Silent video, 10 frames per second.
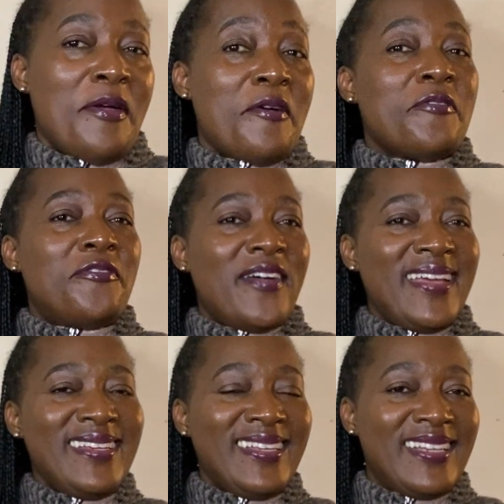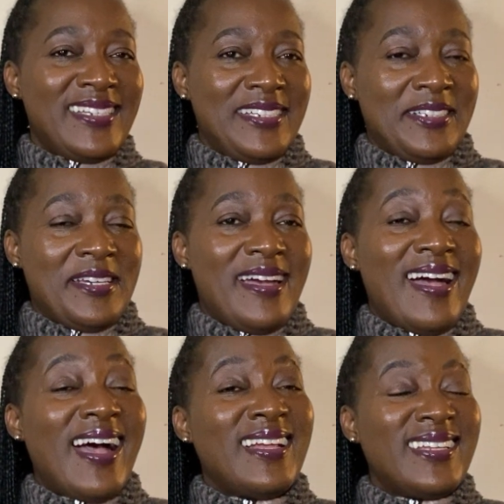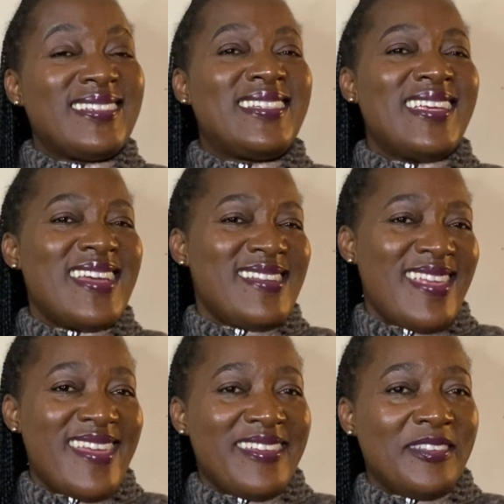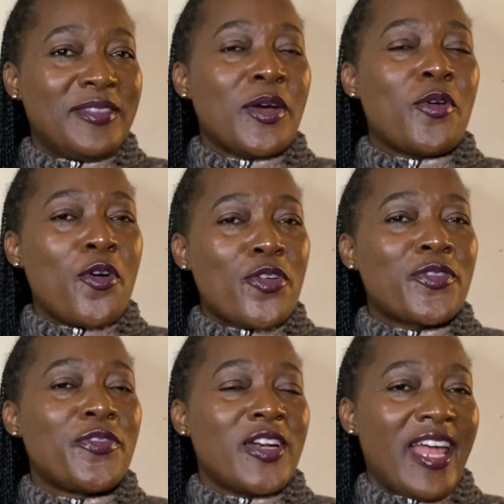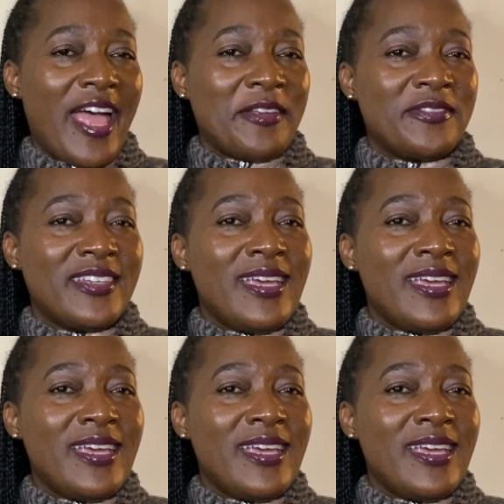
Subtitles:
Finally, under DNA, the code for life,